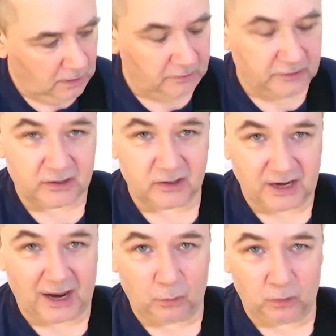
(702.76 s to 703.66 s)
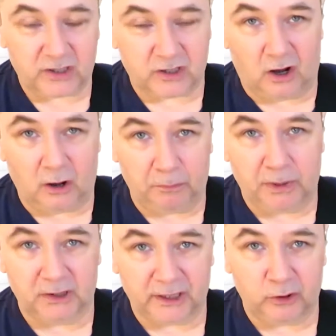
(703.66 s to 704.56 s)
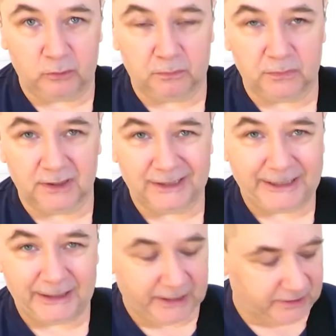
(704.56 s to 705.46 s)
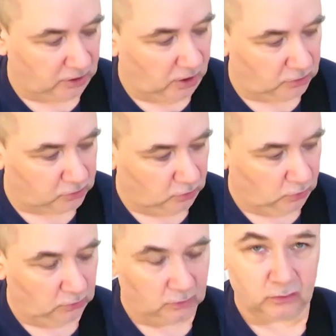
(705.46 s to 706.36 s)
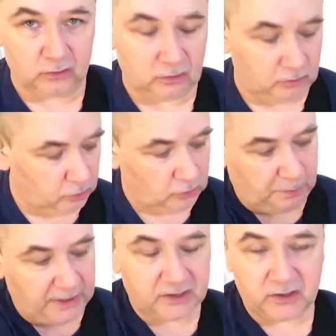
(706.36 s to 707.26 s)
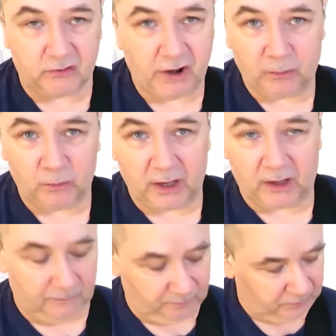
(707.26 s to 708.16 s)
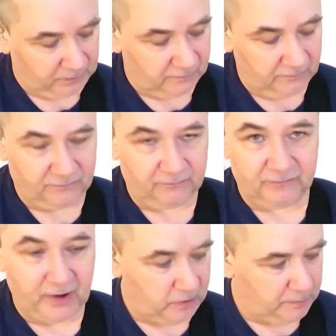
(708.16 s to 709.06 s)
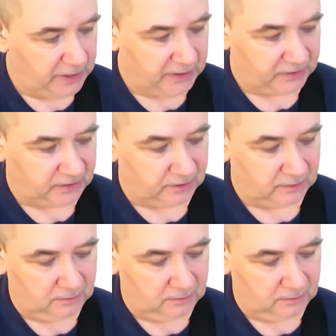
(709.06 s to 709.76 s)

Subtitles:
And this is how we start building up lead guitar solos, just based around that very basic